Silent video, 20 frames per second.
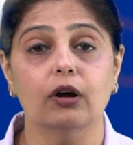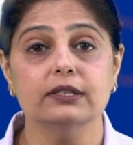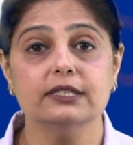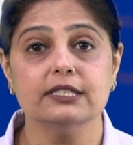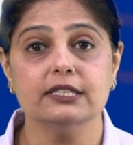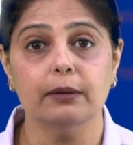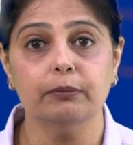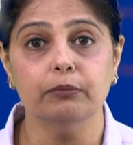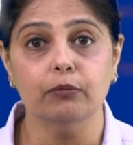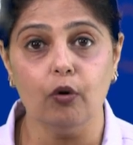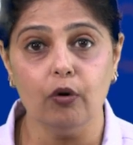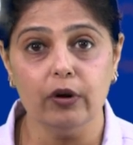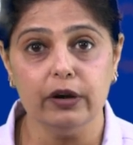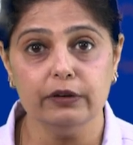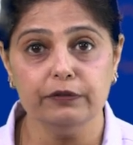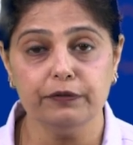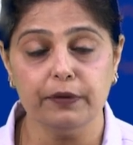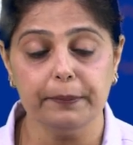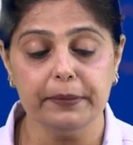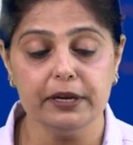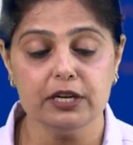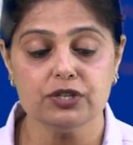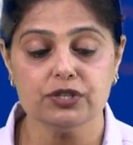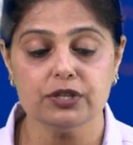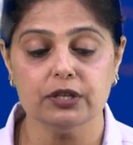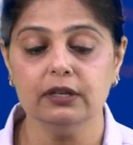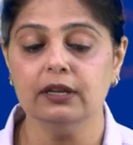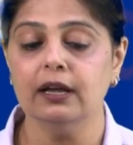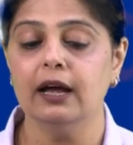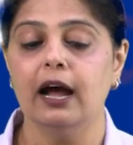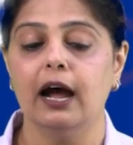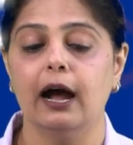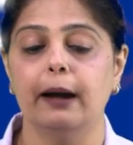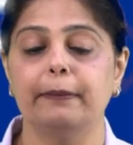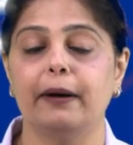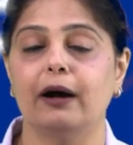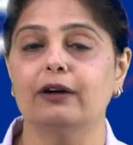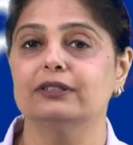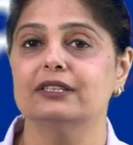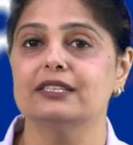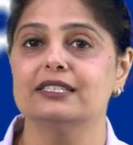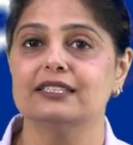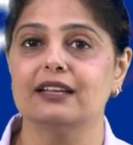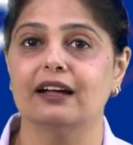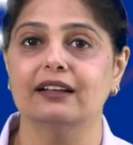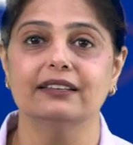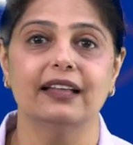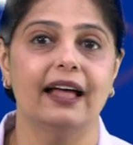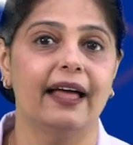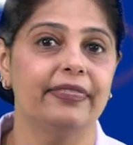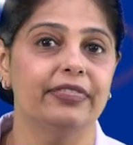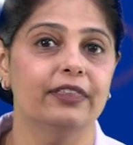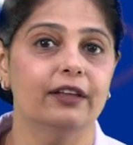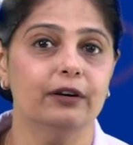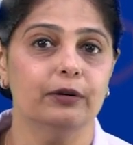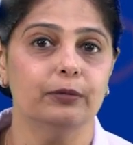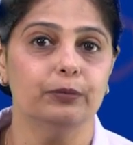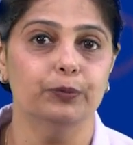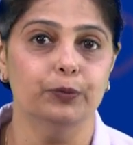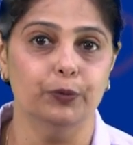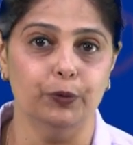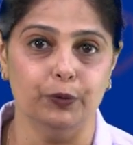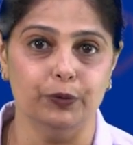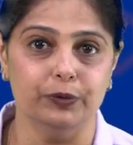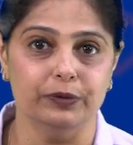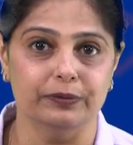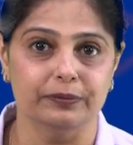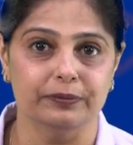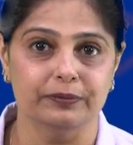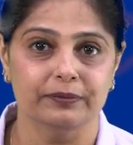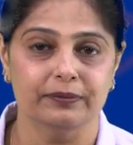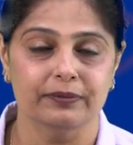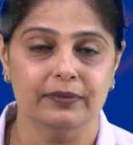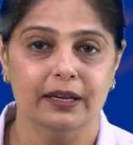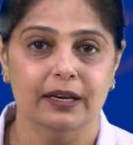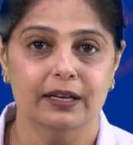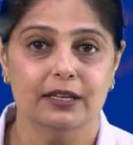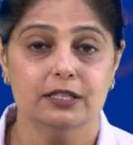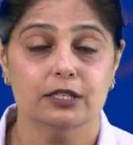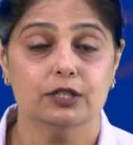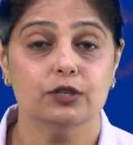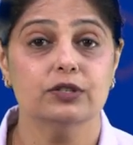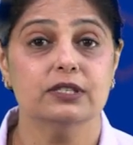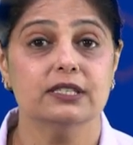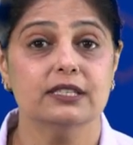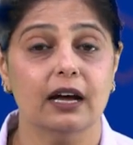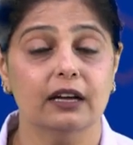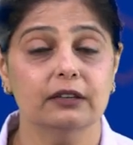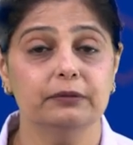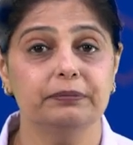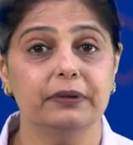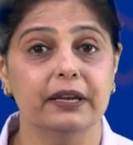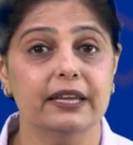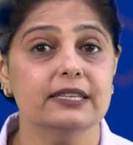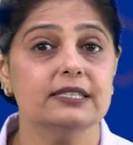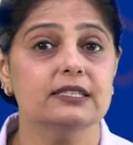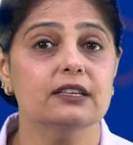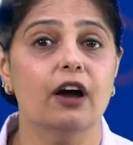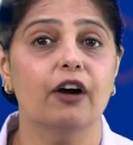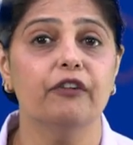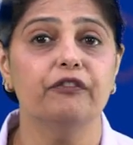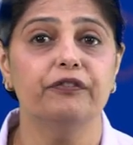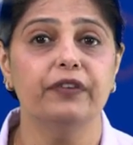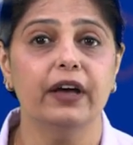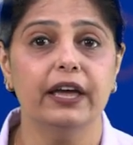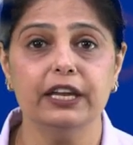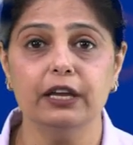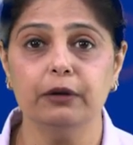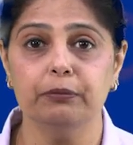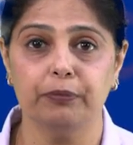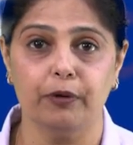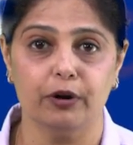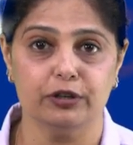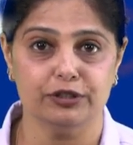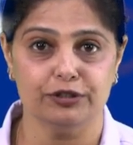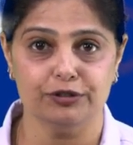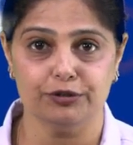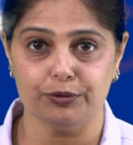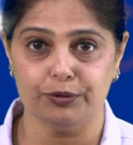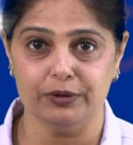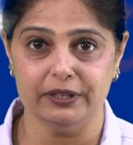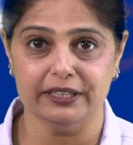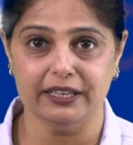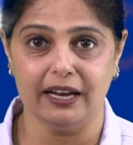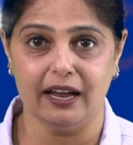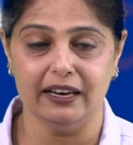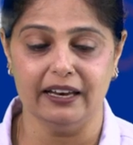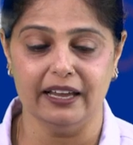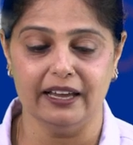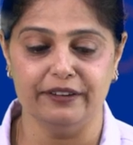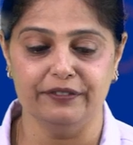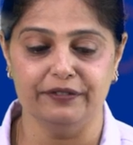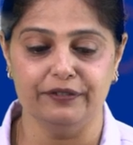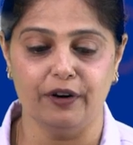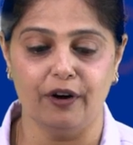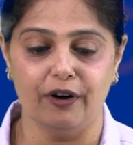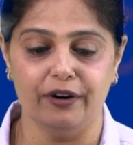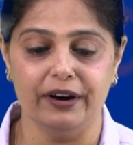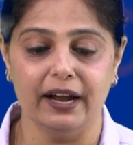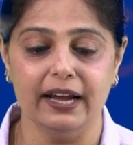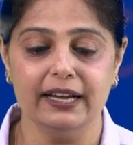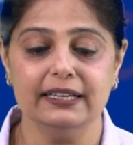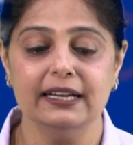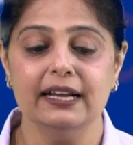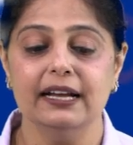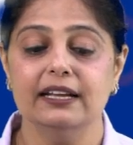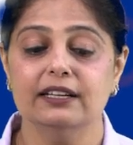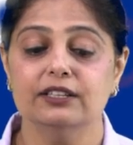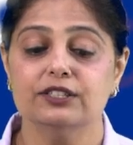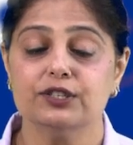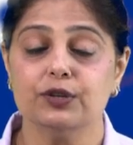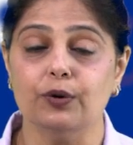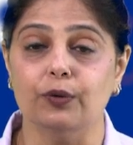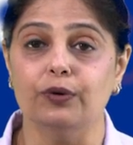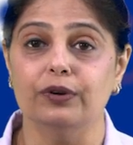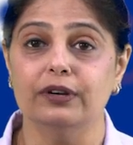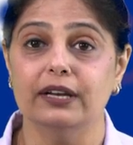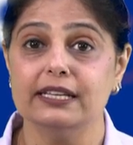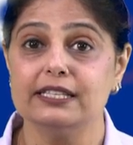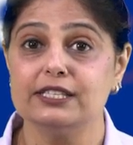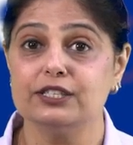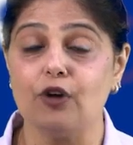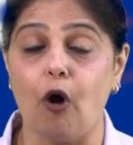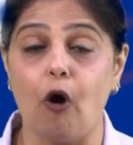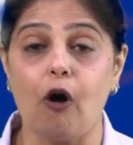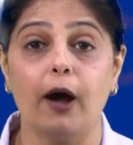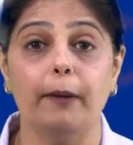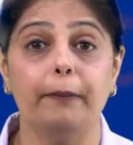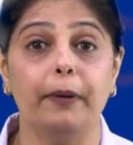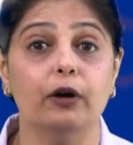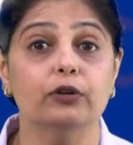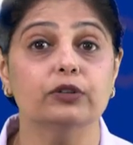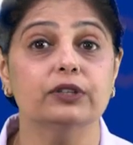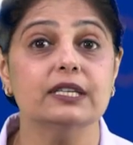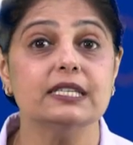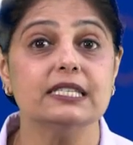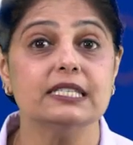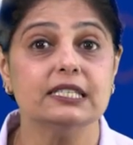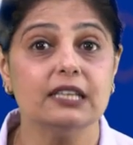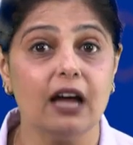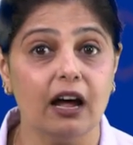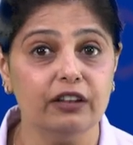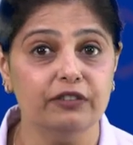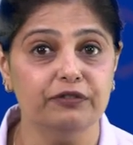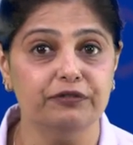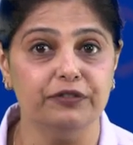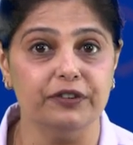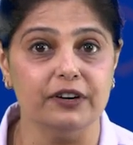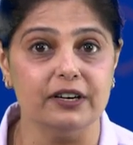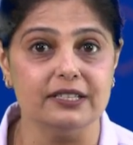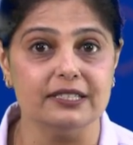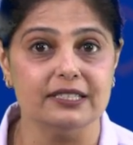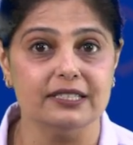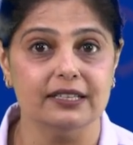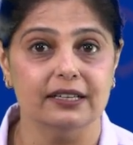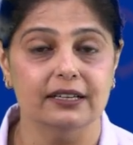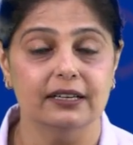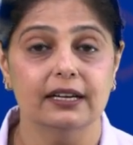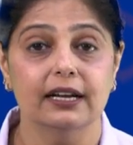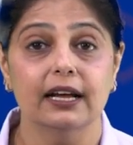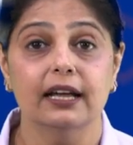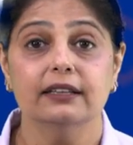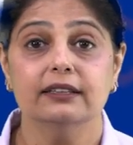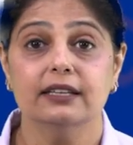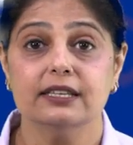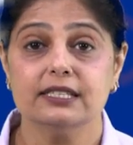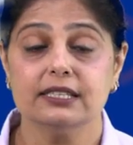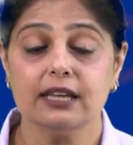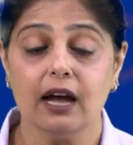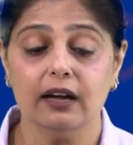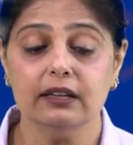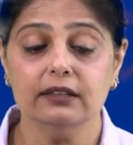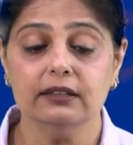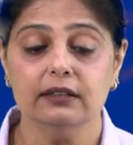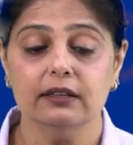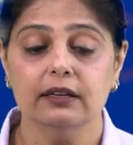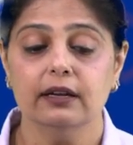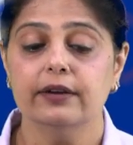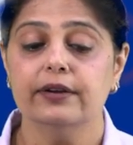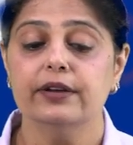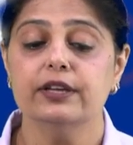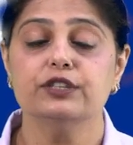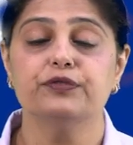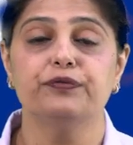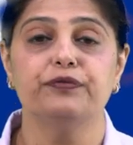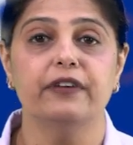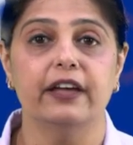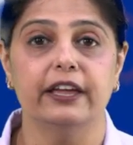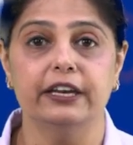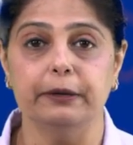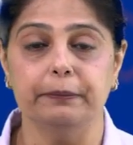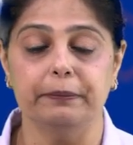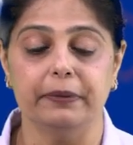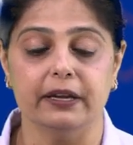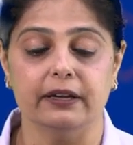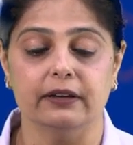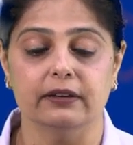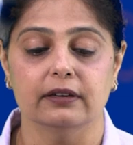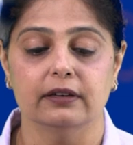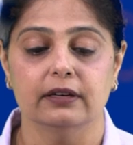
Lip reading: on some more information about the sun and the moon. So sun plays a very important role in our life. Alright, so let's talk about the sun first. The sun is very big,